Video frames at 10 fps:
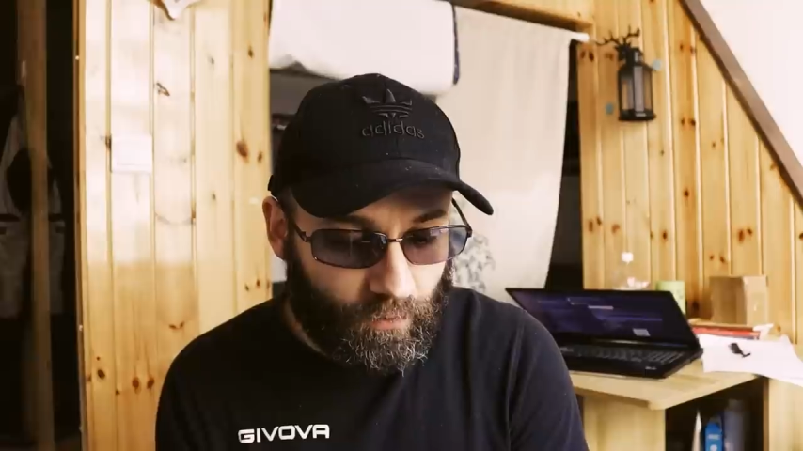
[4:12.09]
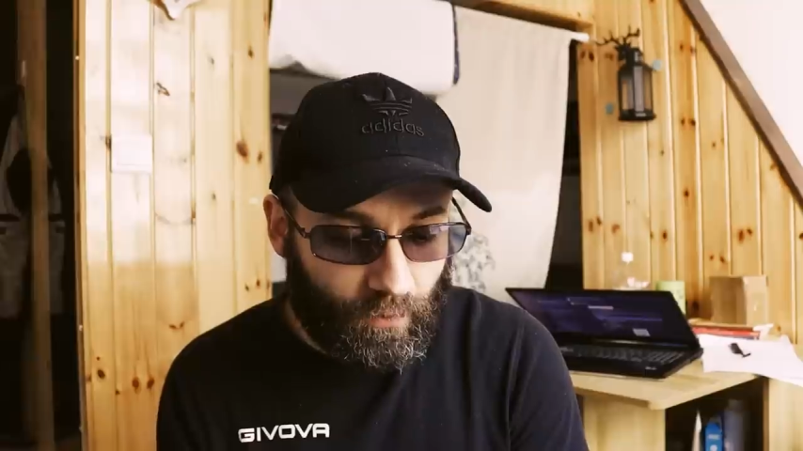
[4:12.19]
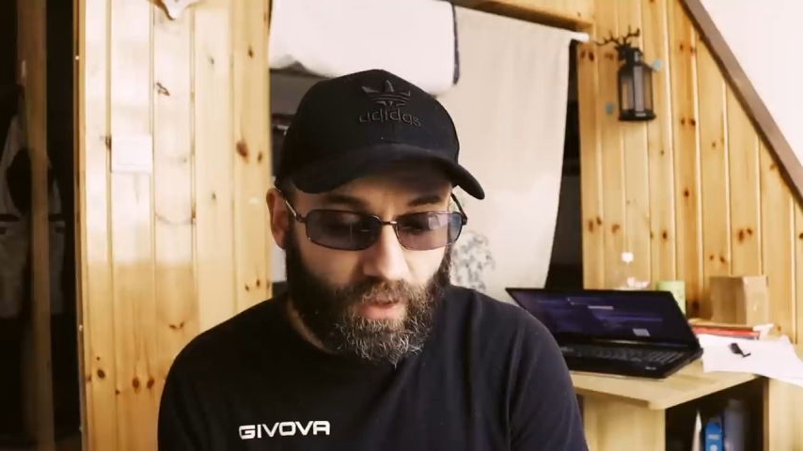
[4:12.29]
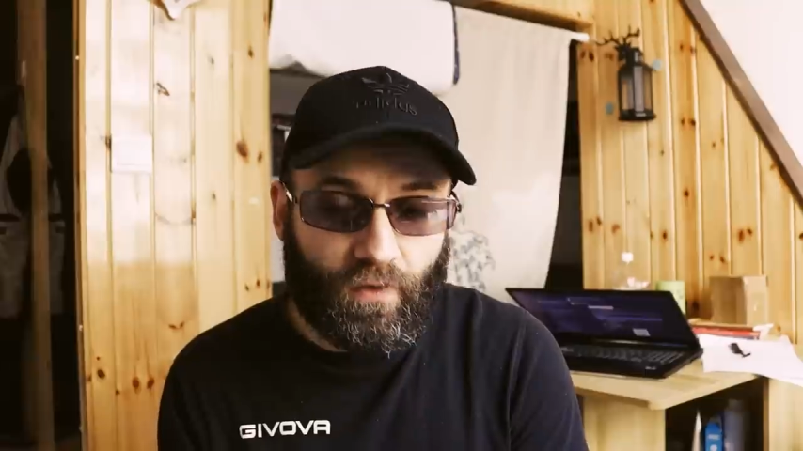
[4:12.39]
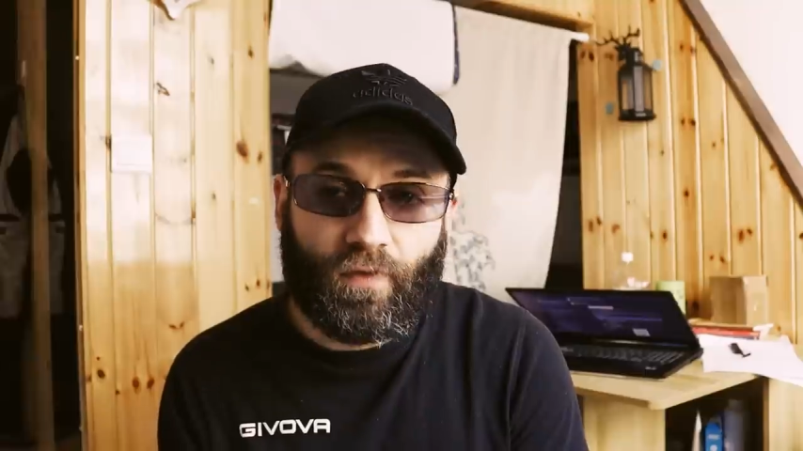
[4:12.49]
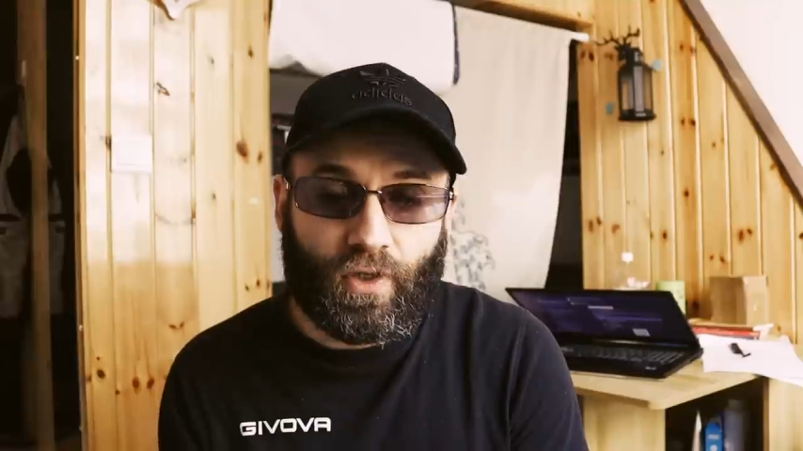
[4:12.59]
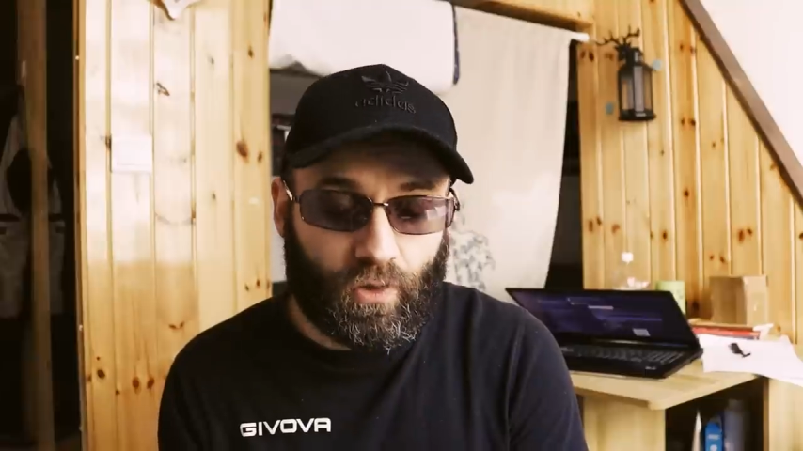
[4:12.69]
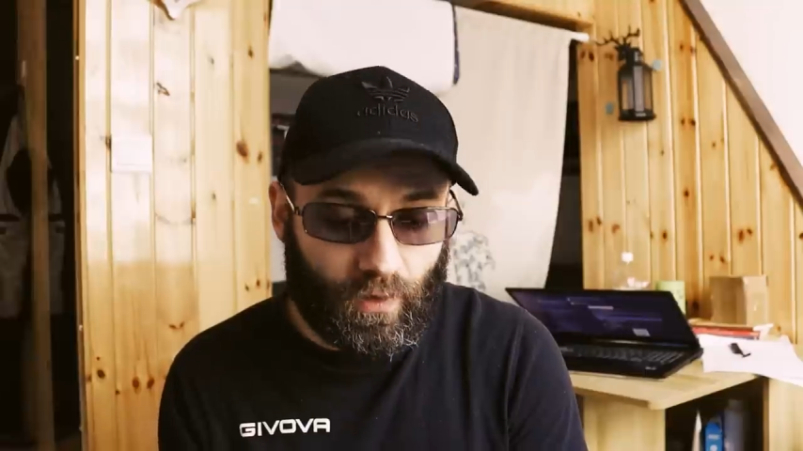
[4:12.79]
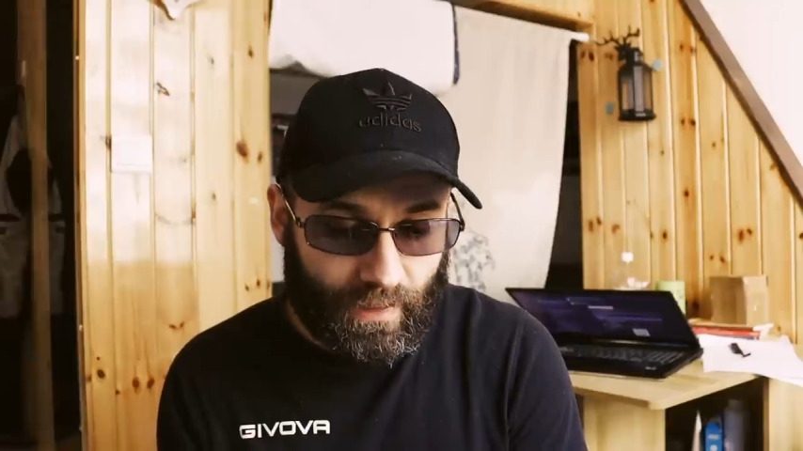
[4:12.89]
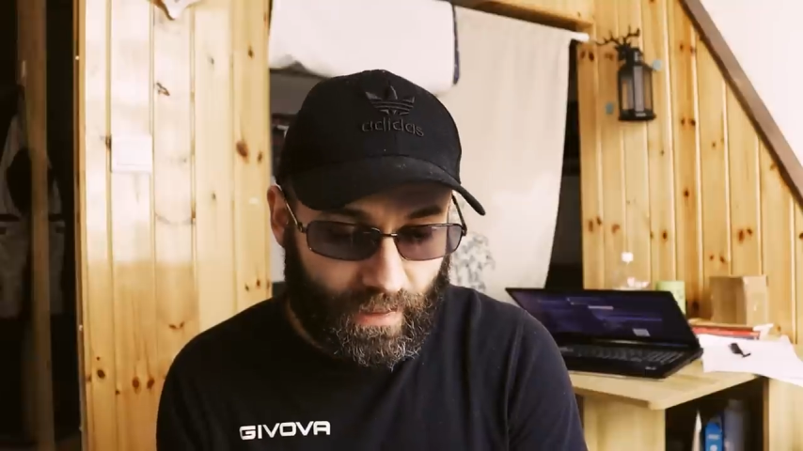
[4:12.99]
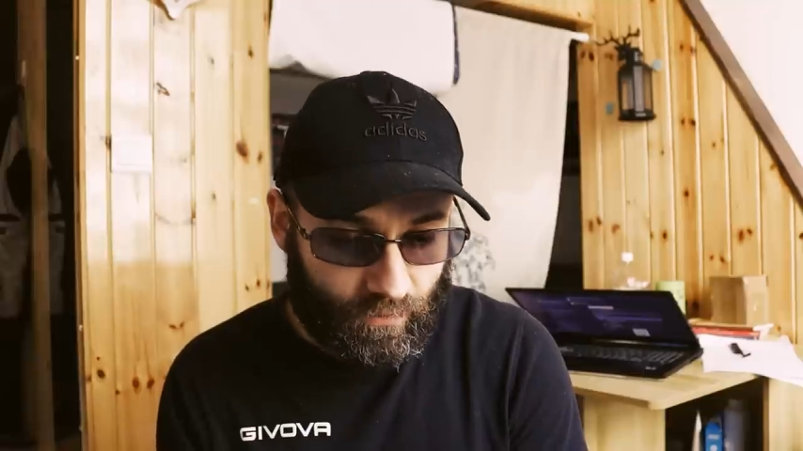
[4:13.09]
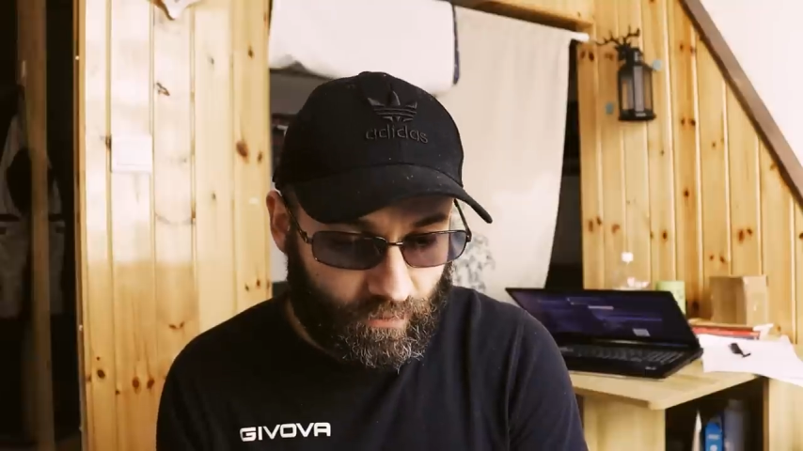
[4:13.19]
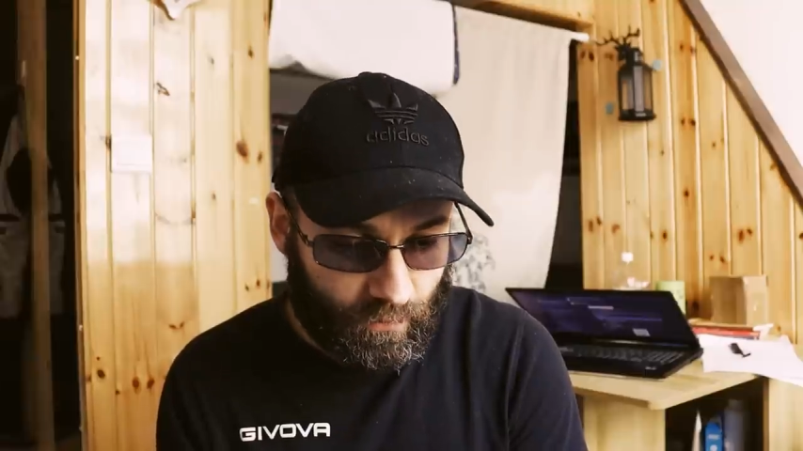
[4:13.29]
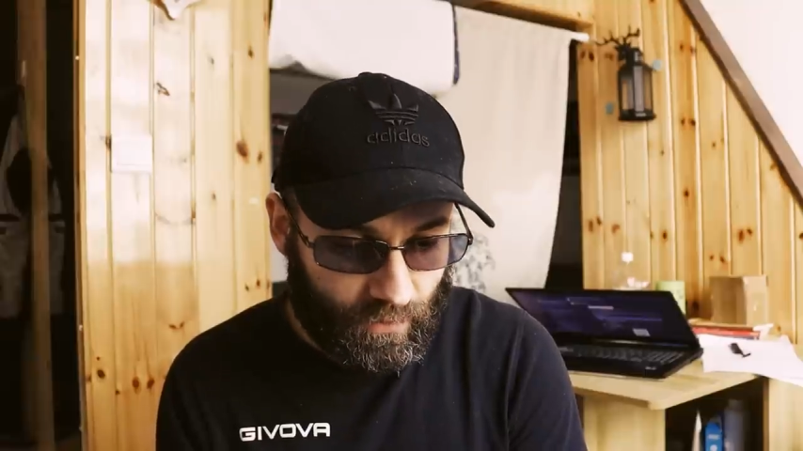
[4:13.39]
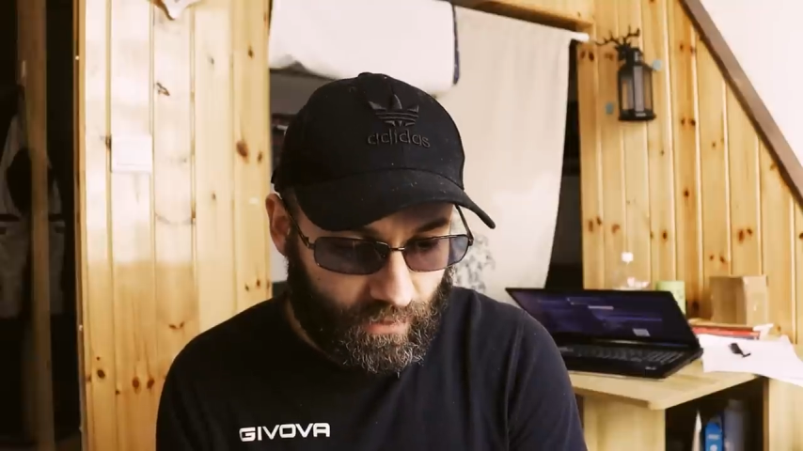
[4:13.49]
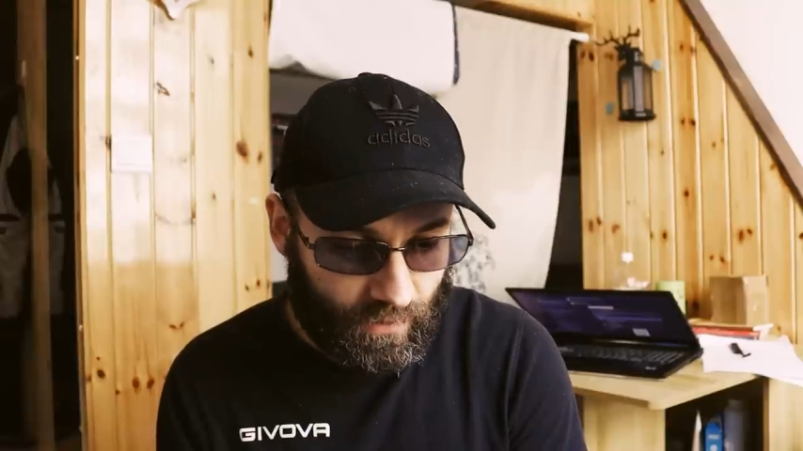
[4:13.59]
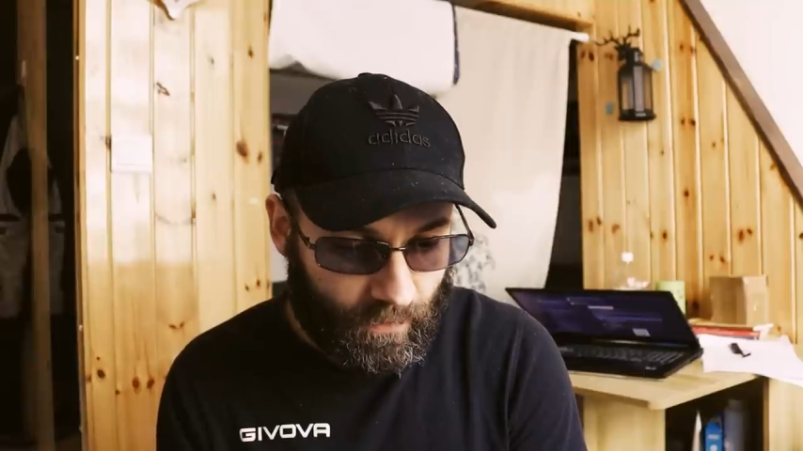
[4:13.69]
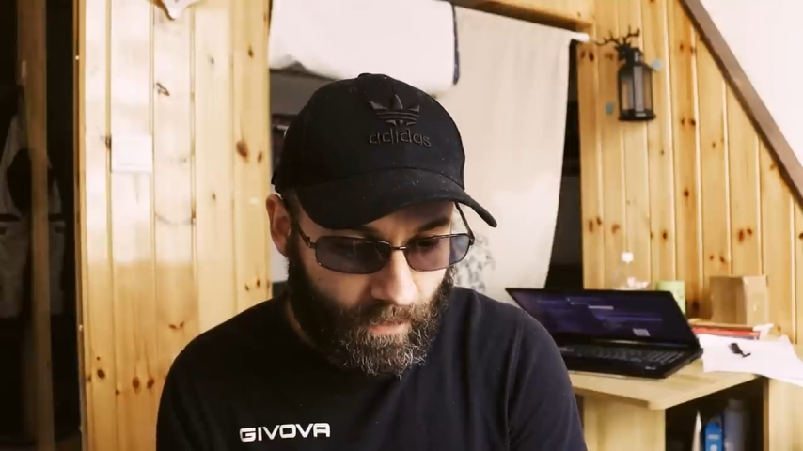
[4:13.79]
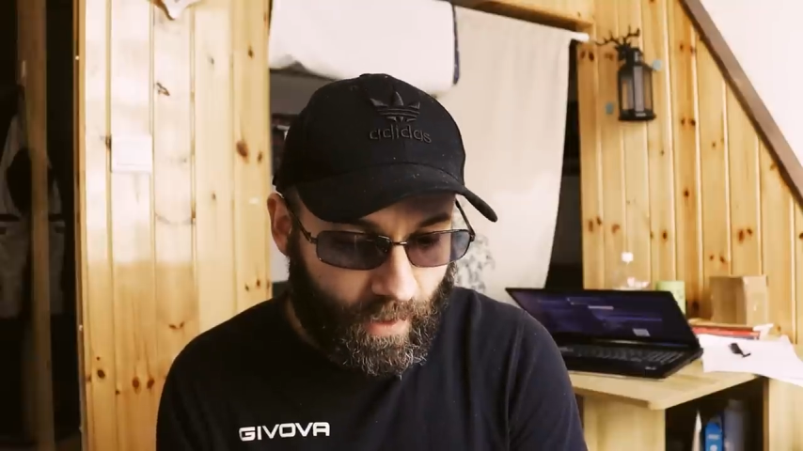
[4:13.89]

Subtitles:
from the official announcement.